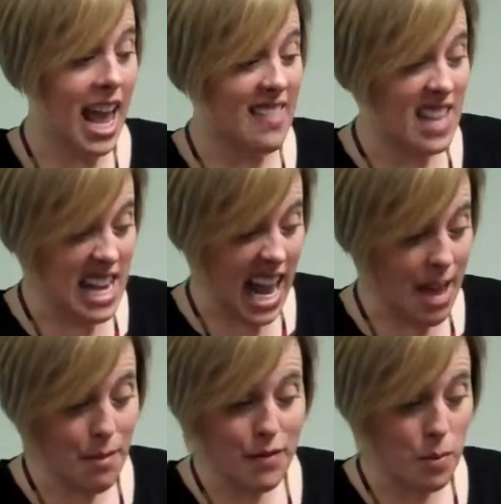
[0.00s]
And the
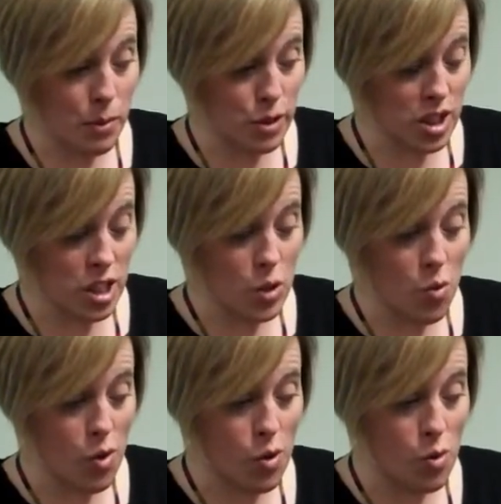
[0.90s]
name of the person
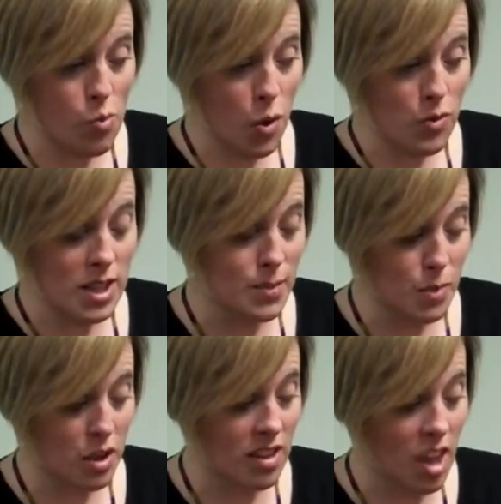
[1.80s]
who wrote this
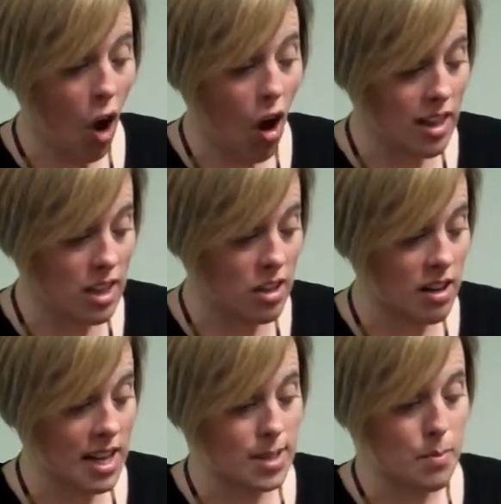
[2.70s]
book, the author,
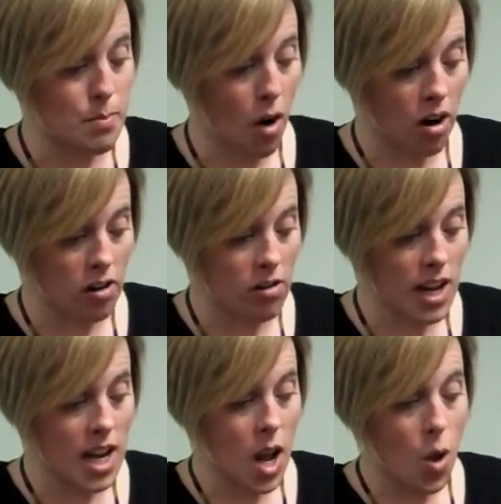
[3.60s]
is
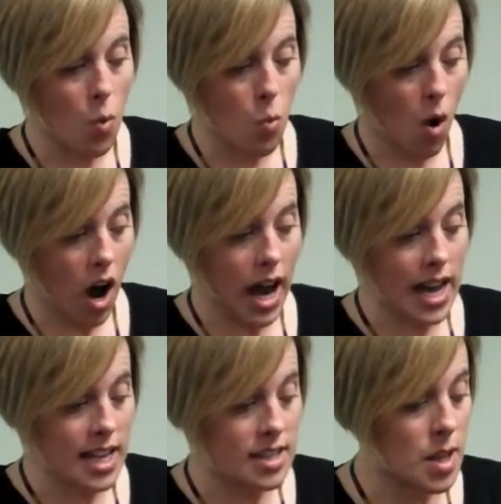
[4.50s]
Margaret
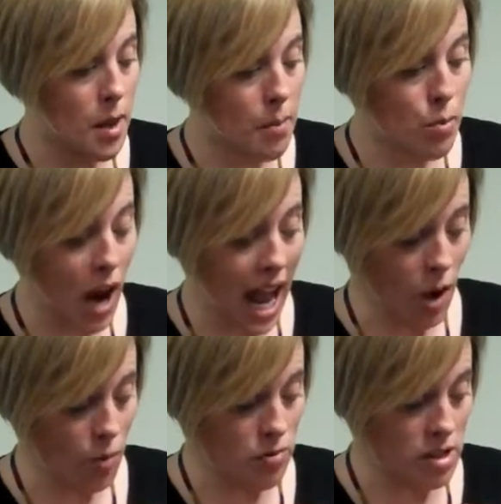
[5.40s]
Wise Brown.
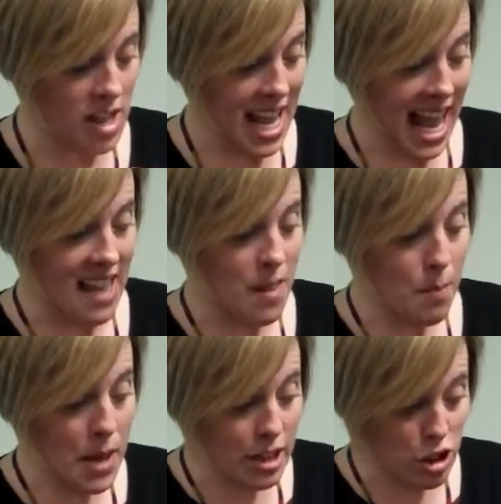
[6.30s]
And the
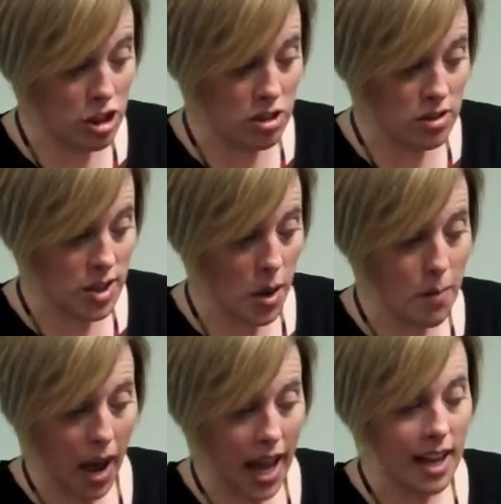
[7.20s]
pictures are
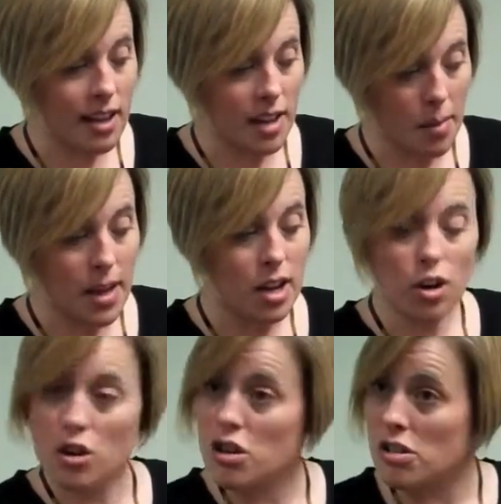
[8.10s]
by Clement
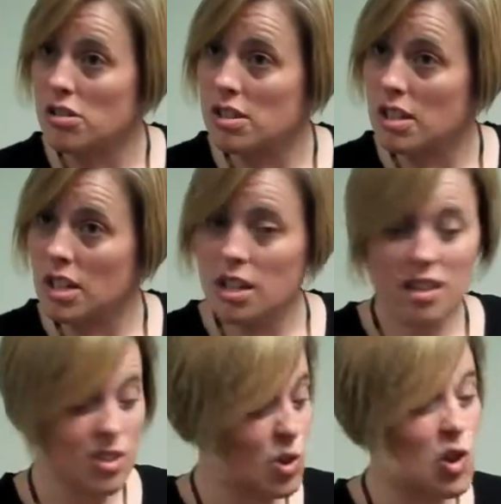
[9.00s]
Hurd.
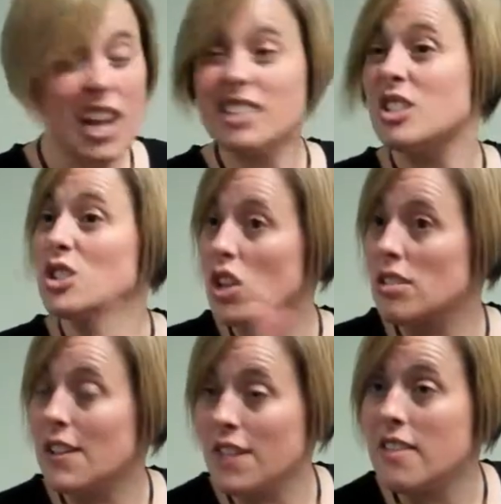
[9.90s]
It's great to start
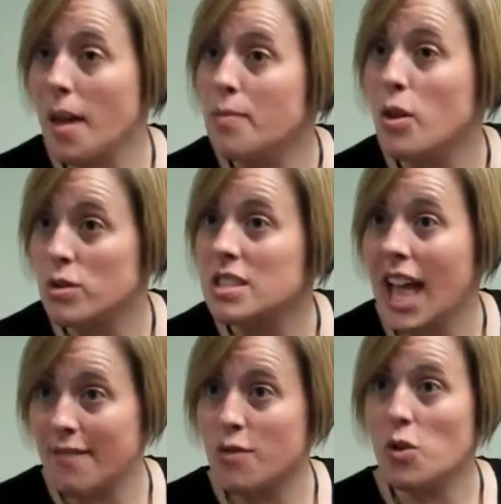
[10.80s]
giving them
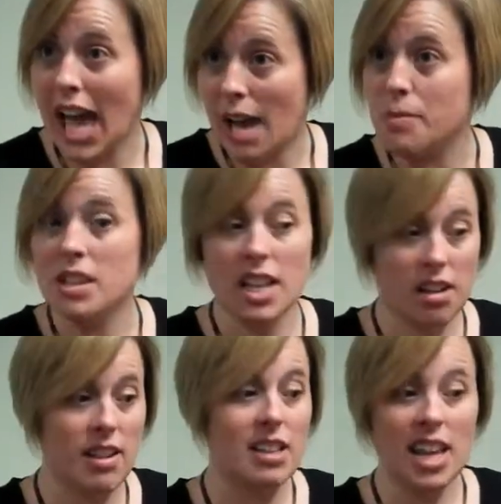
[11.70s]
that
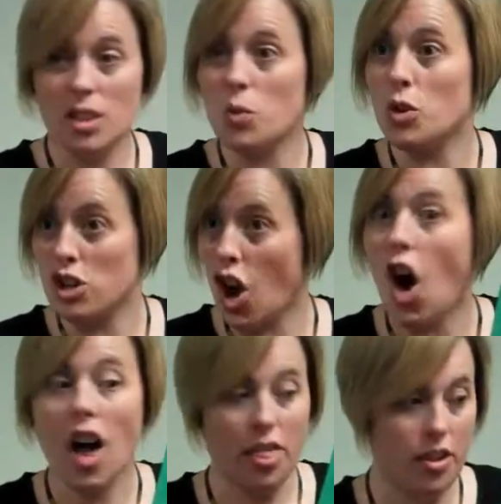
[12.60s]
vocabulary, like the word
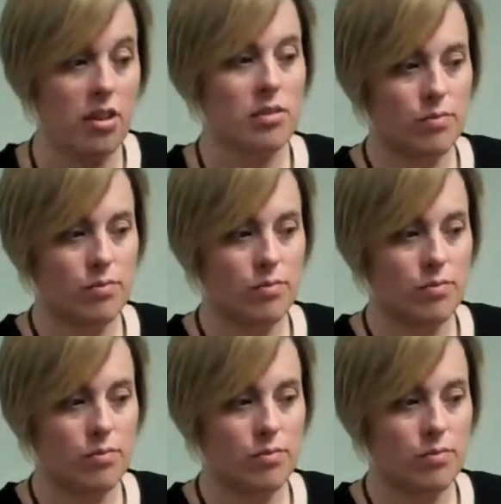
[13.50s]
author,